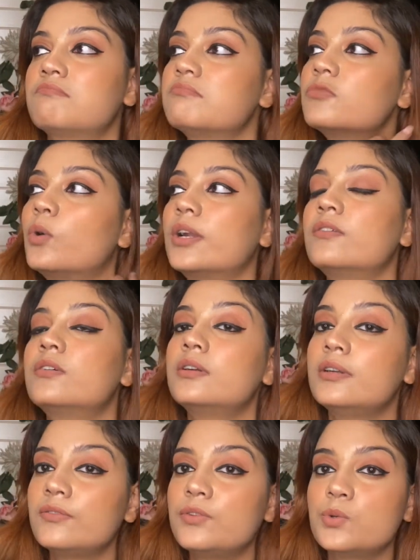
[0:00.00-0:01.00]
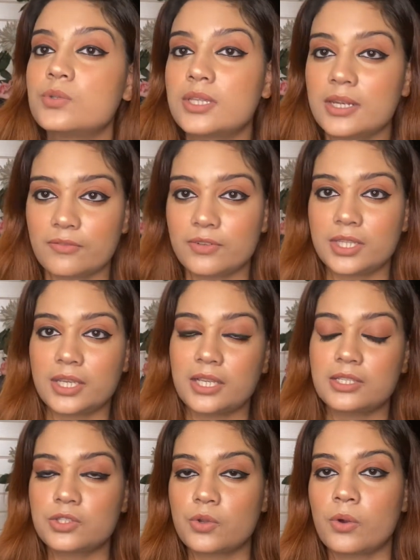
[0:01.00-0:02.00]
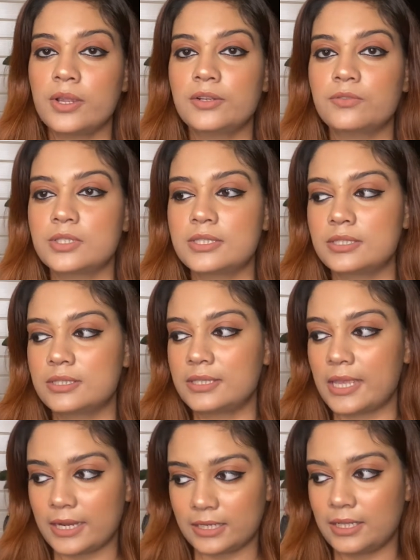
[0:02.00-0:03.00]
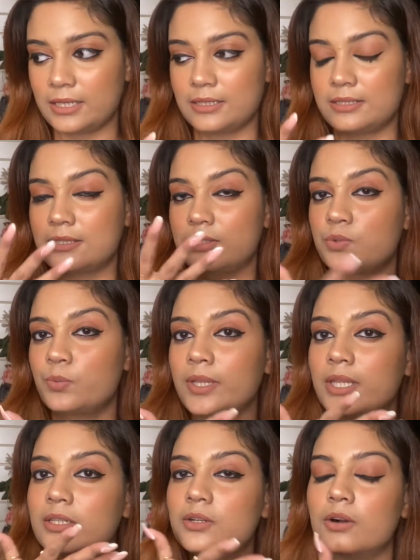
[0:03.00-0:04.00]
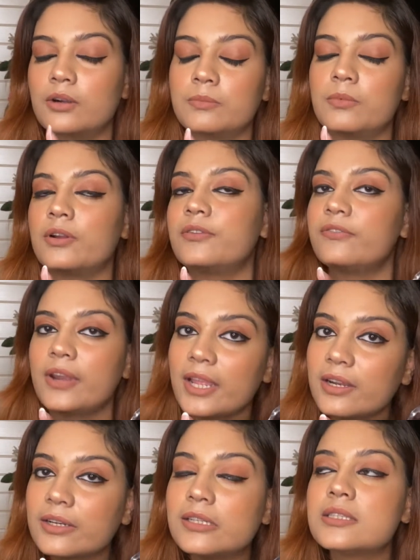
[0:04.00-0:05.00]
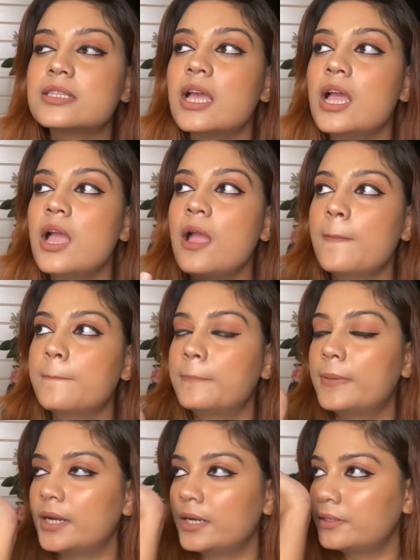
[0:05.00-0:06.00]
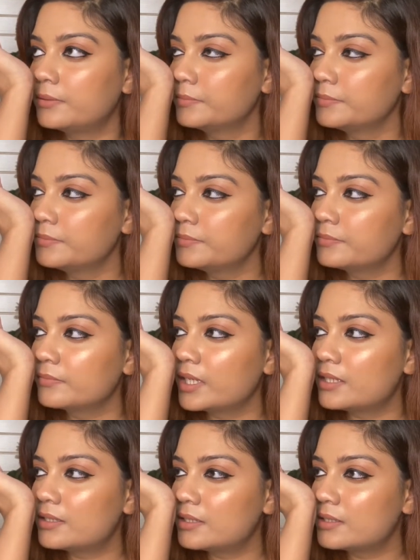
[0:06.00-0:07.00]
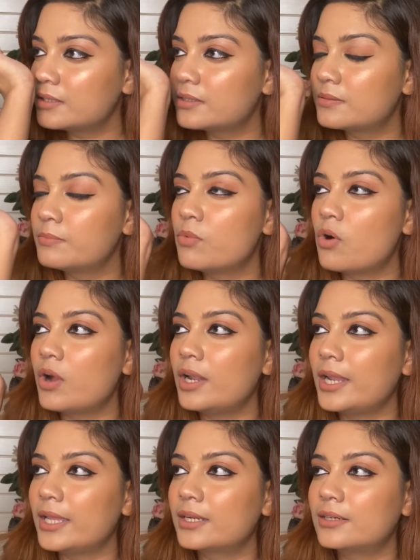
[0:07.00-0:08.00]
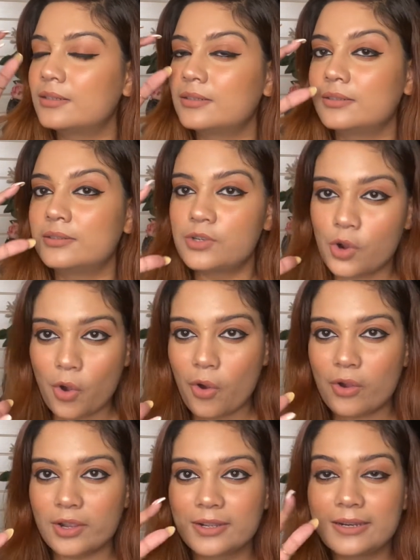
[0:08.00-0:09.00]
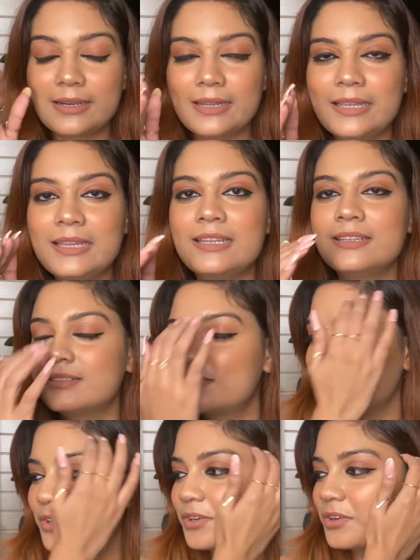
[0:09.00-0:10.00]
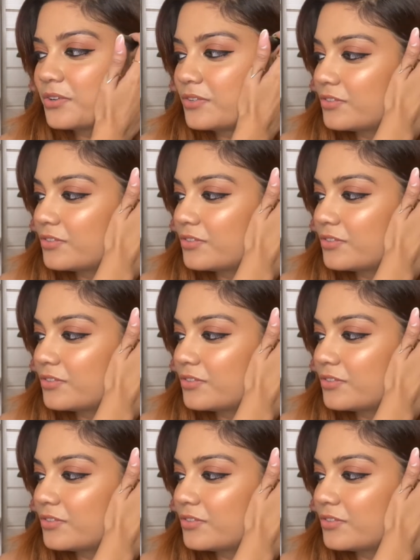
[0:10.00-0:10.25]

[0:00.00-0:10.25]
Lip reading: whatever reviews and everything I saw, it was said that it's a sweet gourmand fragrance, but it is more like a raw green sort of